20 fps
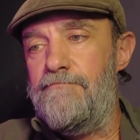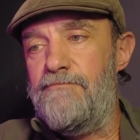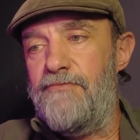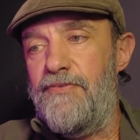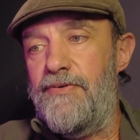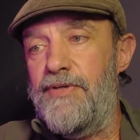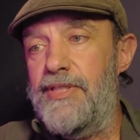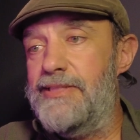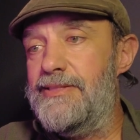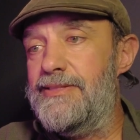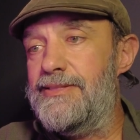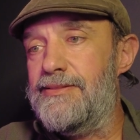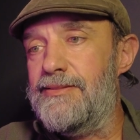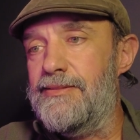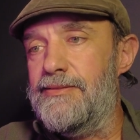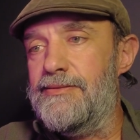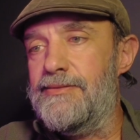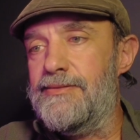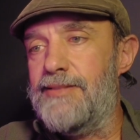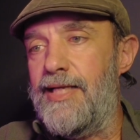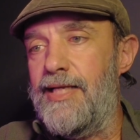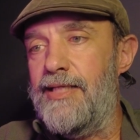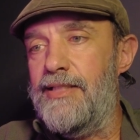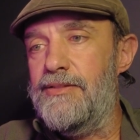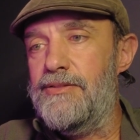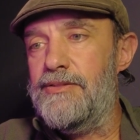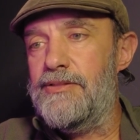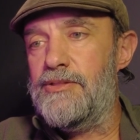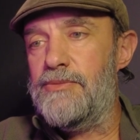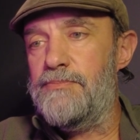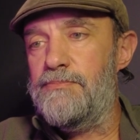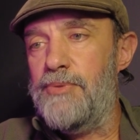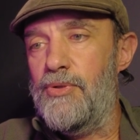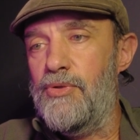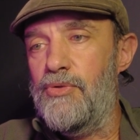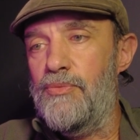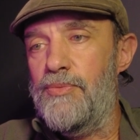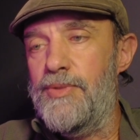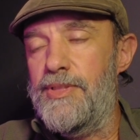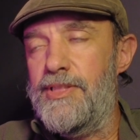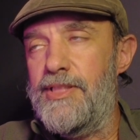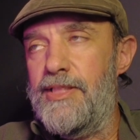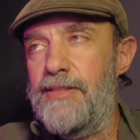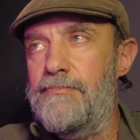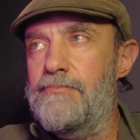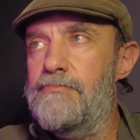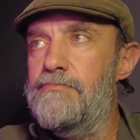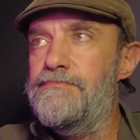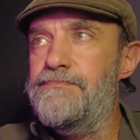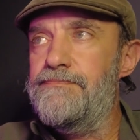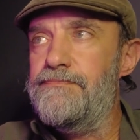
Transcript: For instance, I spoke with them.